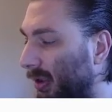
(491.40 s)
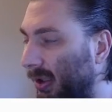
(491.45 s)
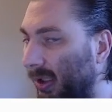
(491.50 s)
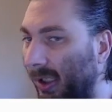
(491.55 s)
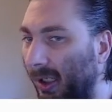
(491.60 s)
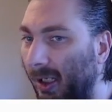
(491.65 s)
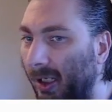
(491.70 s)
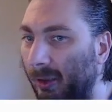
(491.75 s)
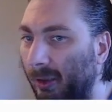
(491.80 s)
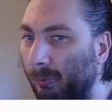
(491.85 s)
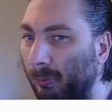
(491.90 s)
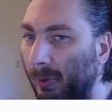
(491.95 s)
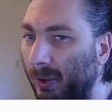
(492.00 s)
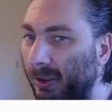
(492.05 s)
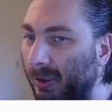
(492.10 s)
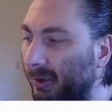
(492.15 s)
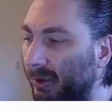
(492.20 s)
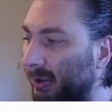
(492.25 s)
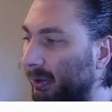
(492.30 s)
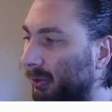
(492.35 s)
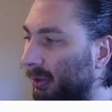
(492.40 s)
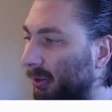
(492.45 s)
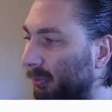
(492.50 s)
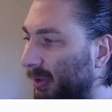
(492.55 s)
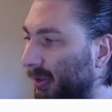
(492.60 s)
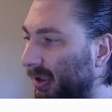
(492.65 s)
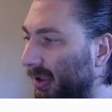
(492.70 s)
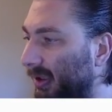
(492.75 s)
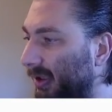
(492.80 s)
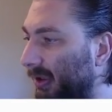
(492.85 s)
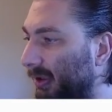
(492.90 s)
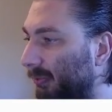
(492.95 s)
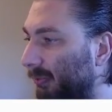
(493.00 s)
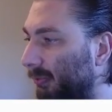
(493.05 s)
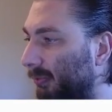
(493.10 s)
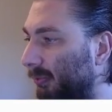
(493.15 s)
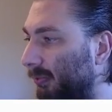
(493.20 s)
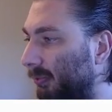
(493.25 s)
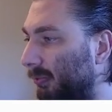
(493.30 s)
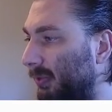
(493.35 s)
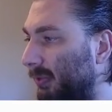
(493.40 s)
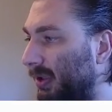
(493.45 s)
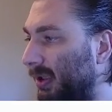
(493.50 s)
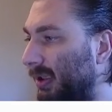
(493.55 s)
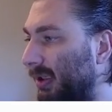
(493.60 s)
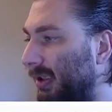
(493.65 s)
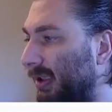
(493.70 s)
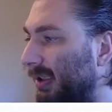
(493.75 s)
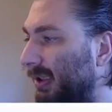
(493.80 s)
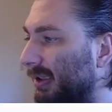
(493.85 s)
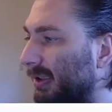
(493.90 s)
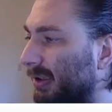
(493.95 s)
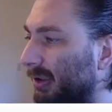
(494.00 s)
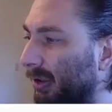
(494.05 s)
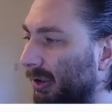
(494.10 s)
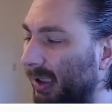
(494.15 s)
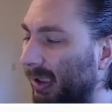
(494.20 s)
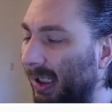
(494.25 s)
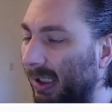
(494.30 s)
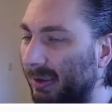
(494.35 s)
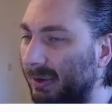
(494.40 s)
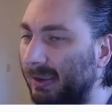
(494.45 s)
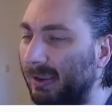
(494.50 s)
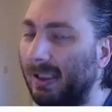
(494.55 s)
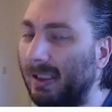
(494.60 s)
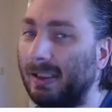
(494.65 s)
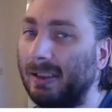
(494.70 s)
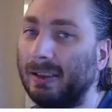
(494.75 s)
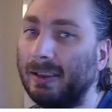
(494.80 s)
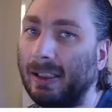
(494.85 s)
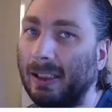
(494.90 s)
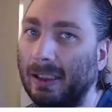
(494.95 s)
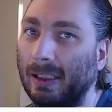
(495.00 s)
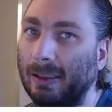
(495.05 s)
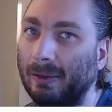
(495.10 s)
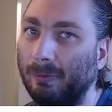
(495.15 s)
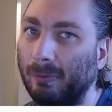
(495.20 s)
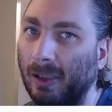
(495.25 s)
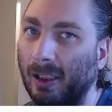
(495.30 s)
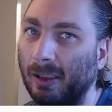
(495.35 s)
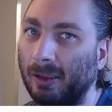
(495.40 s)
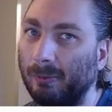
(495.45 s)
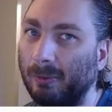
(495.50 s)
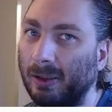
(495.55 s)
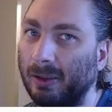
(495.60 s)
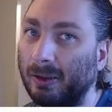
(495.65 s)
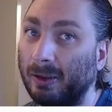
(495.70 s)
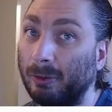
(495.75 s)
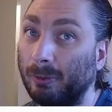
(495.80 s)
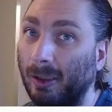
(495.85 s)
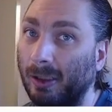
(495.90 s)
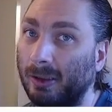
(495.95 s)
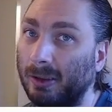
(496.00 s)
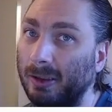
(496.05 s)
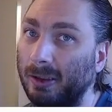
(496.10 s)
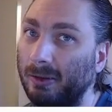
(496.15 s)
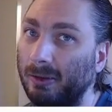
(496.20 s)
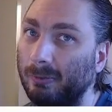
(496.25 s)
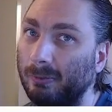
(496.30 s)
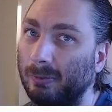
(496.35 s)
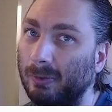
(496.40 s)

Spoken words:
And what this is going to be is not actually any game element directly.